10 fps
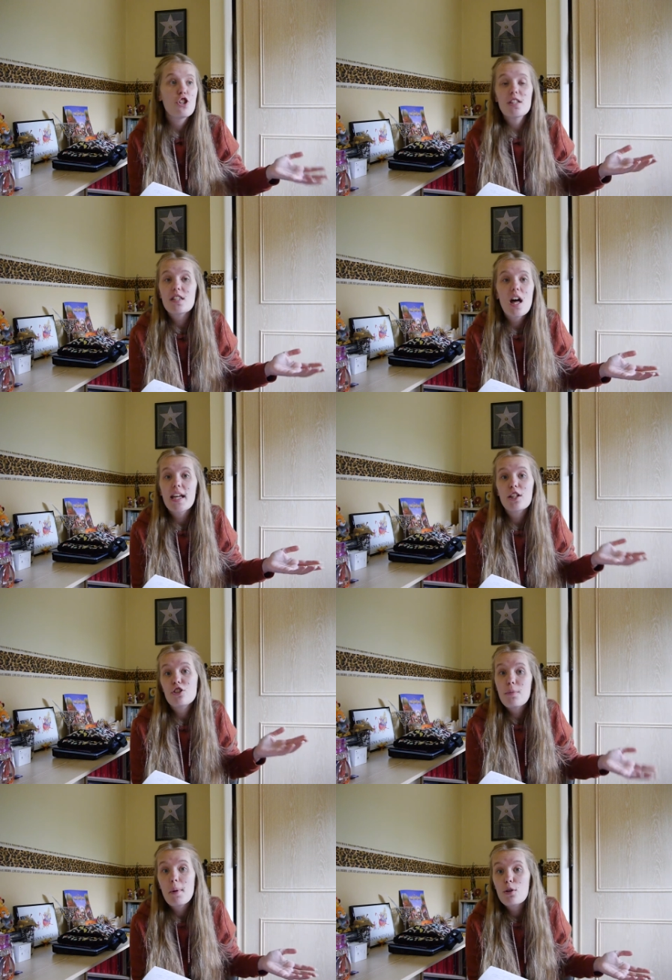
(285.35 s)
just like
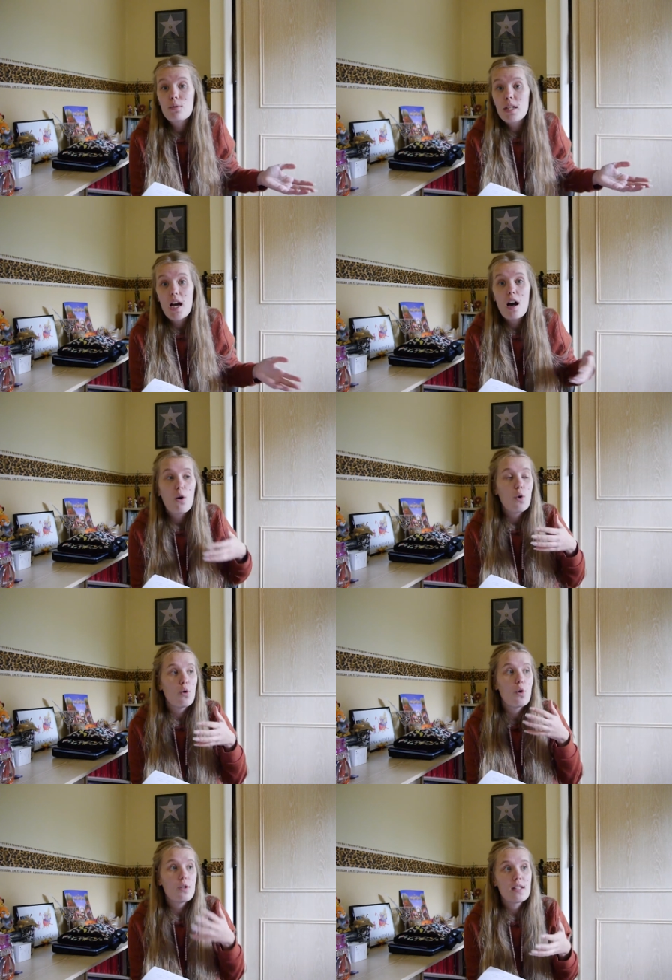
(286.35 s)
pneumonia
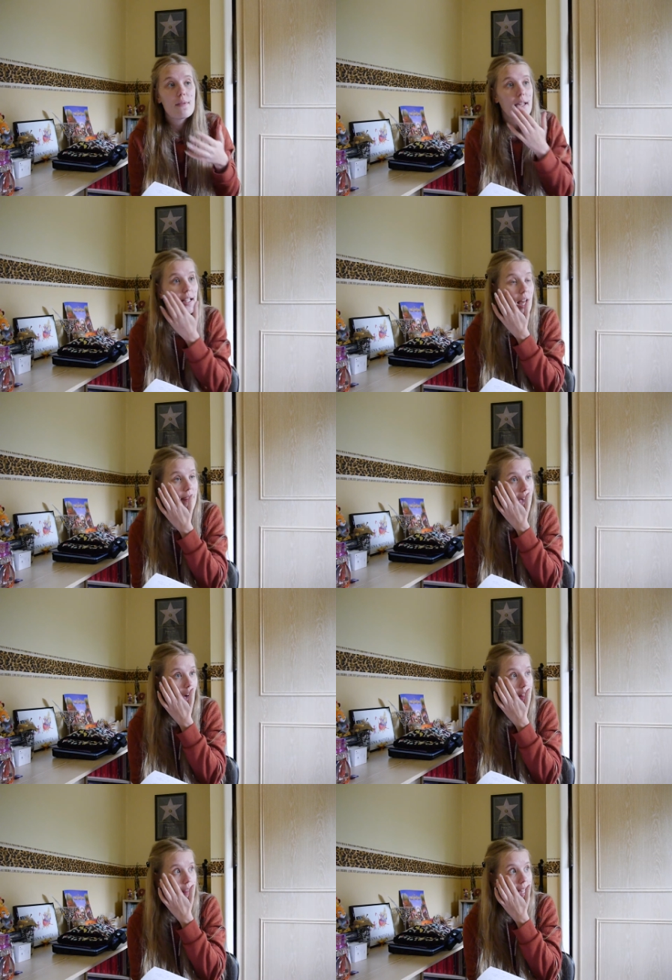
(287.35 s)
or something like that.
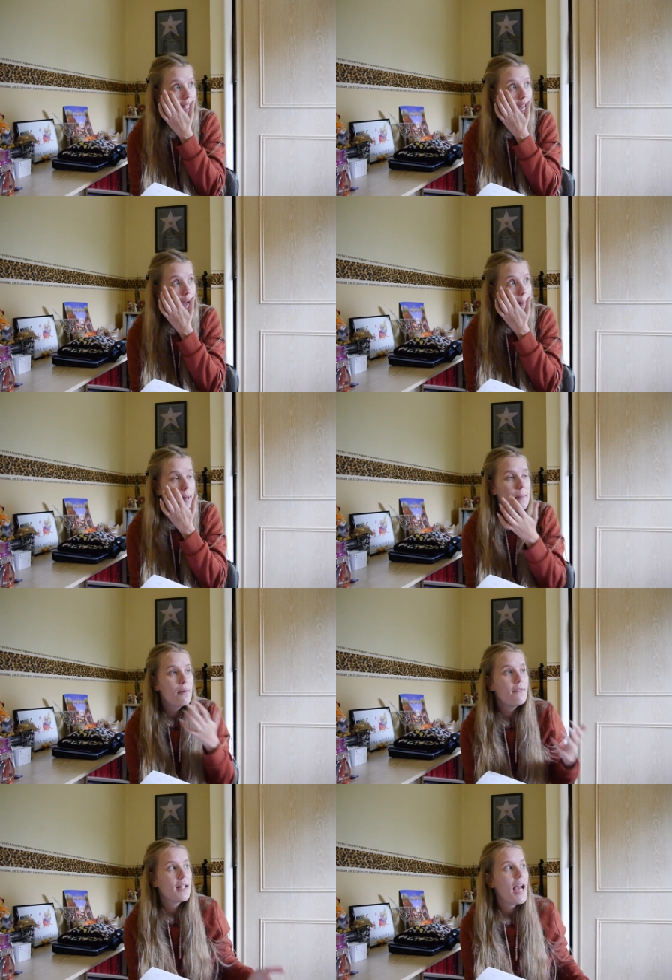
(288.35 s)
I think
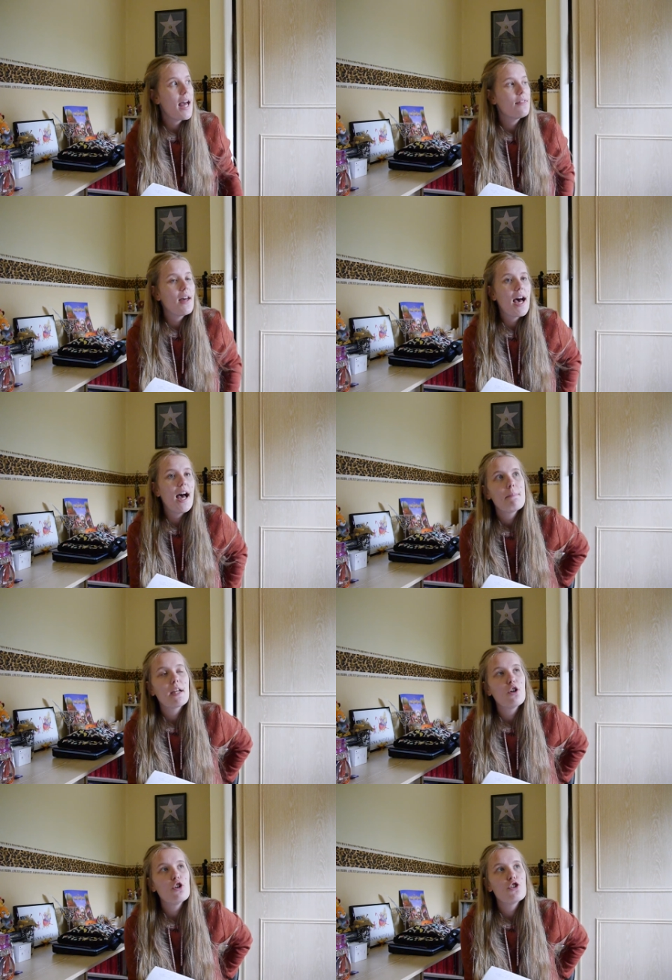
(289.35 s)
people forget that
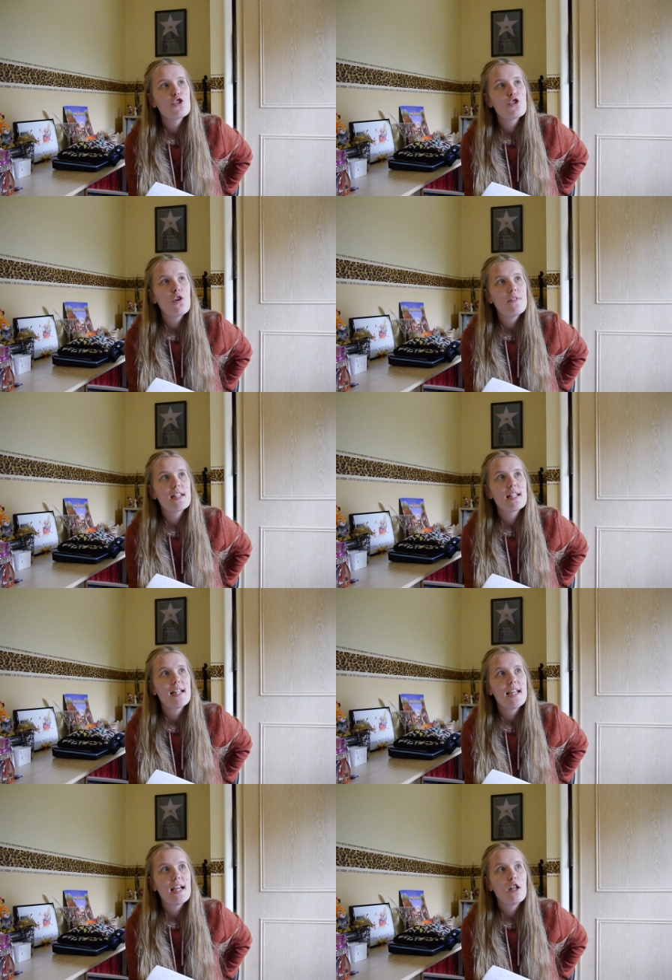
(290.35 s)
because
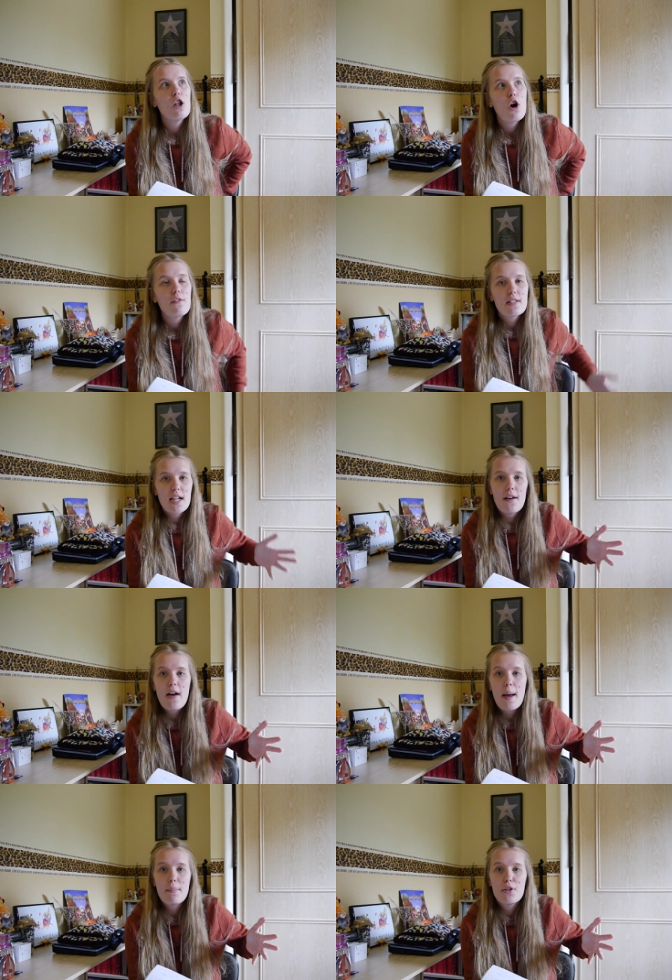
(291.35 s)
obviously a lot of stuff
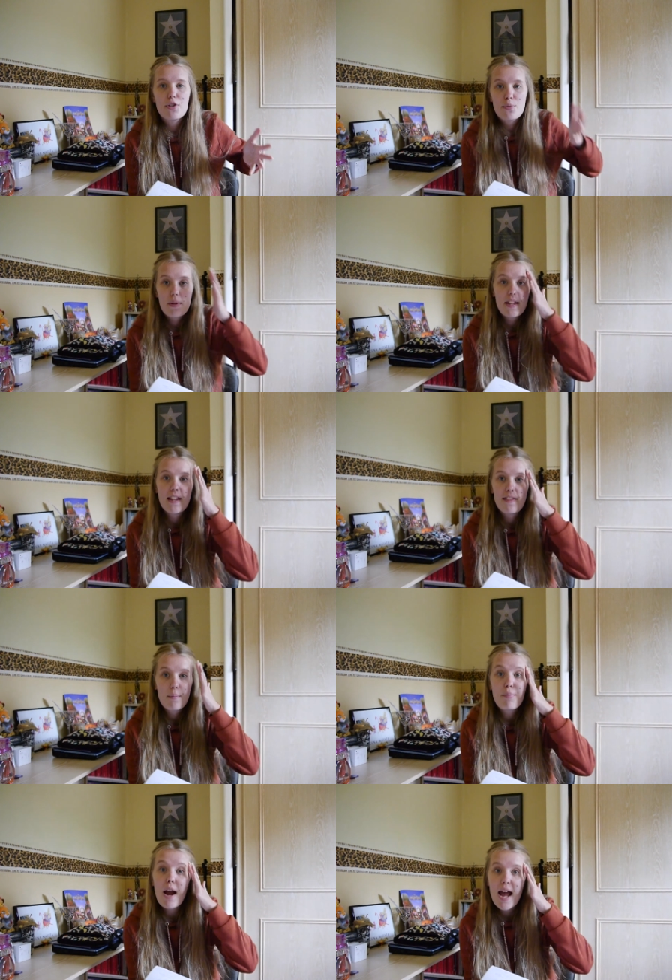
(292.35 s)
happens within the
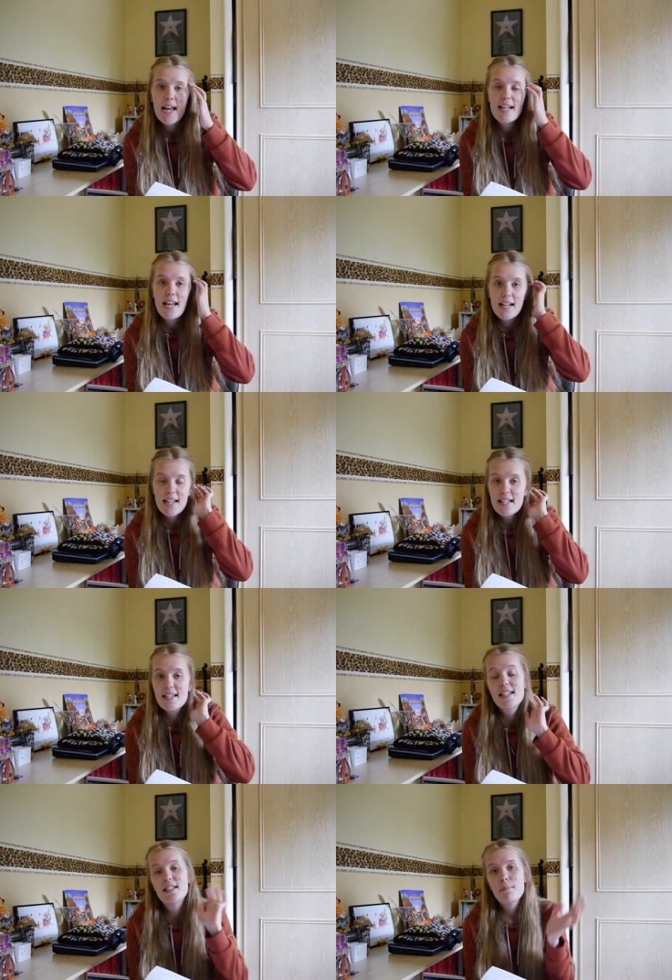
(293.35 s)
brain, and
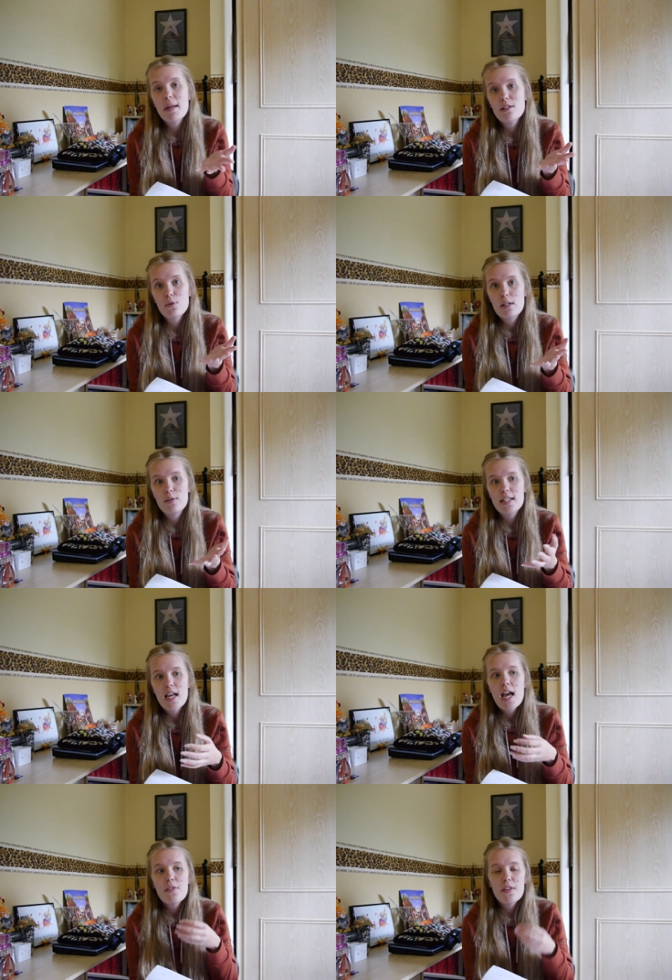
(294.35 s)
yes, it is a mental illness,
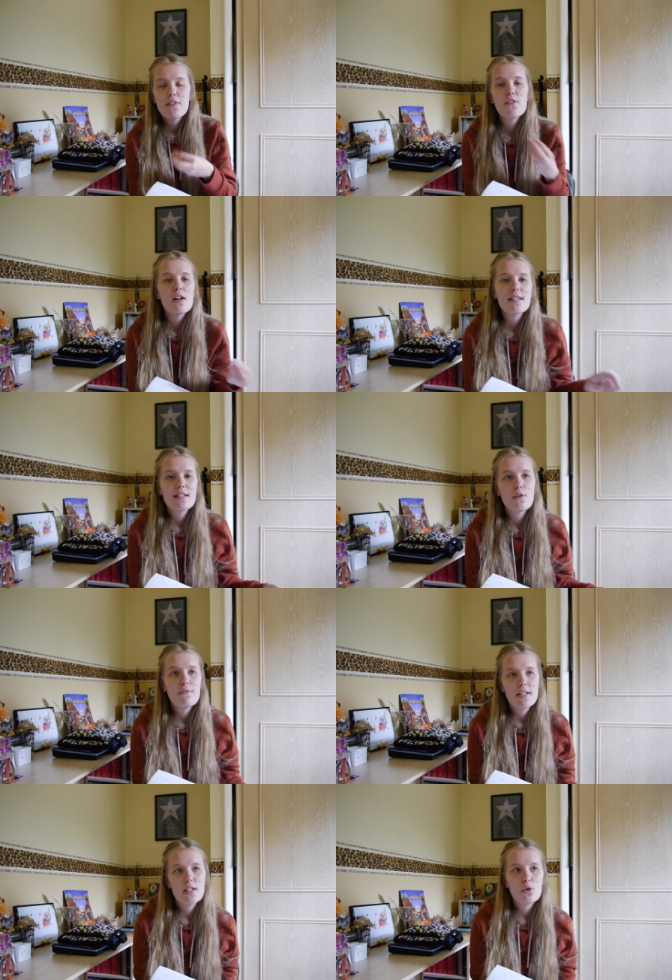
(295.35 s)
that there are still
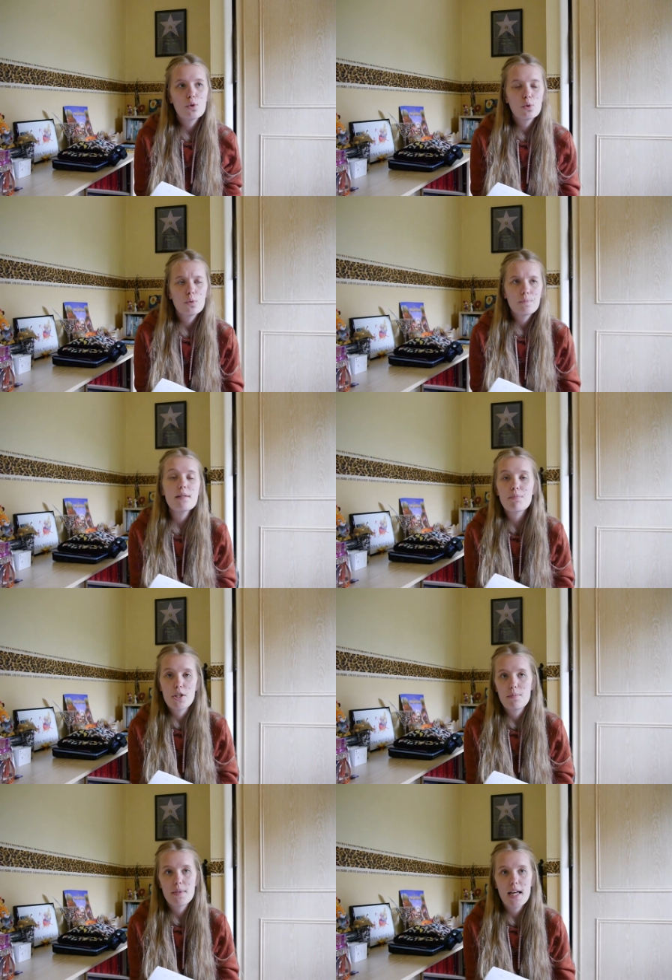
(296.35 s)
physical
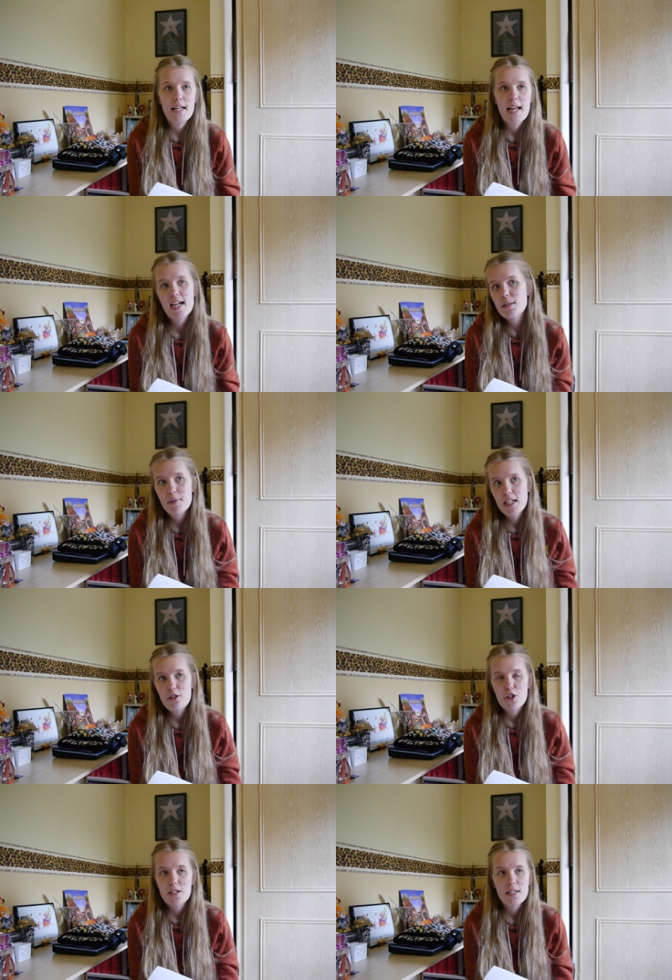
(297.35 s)
symptoms and
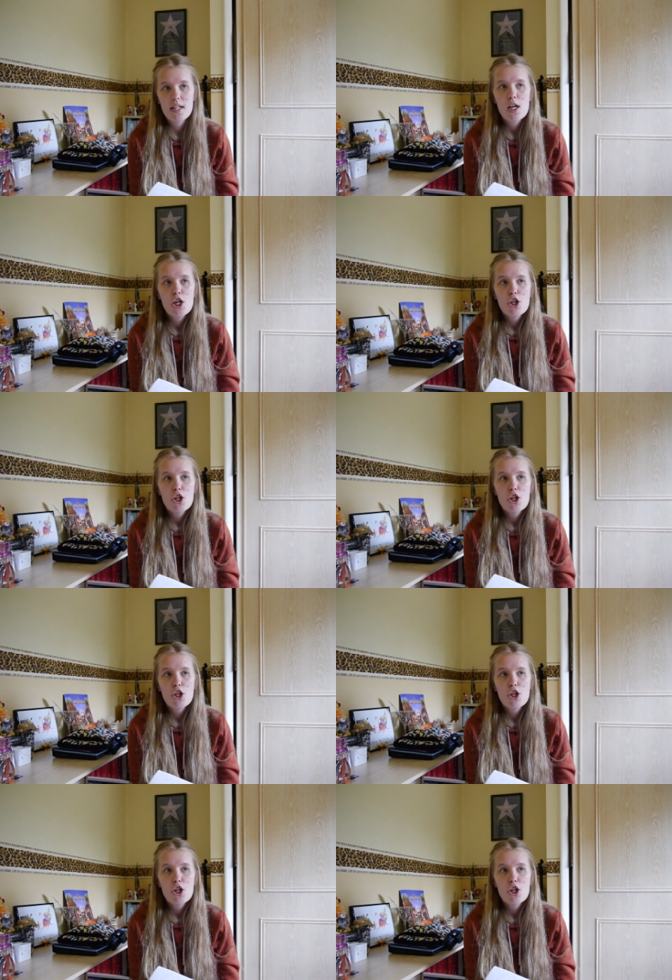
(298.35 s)
explanations